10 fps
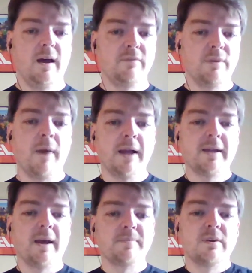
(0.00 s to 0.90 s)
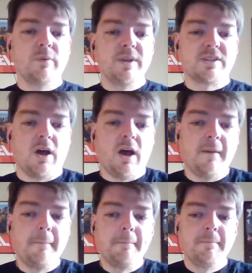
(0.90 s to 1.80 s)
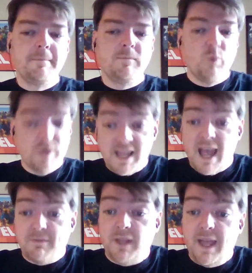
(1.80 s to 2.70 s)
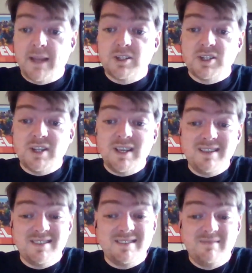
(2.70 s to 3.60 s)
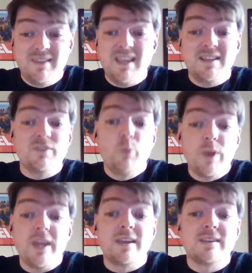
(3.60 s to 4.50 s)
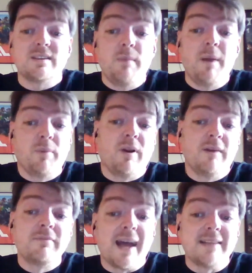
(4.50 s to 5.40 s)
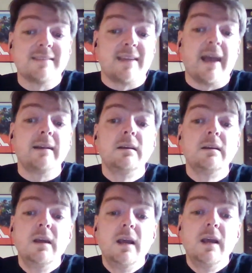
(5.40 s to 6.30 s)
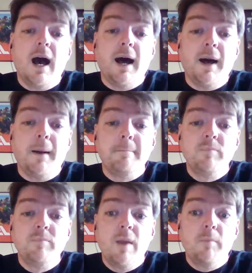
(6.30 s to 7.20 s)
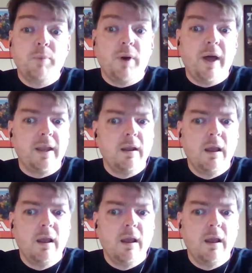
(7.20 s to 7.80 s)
mock-ups that we saw was Avalanche. He's the weakest member of that set. But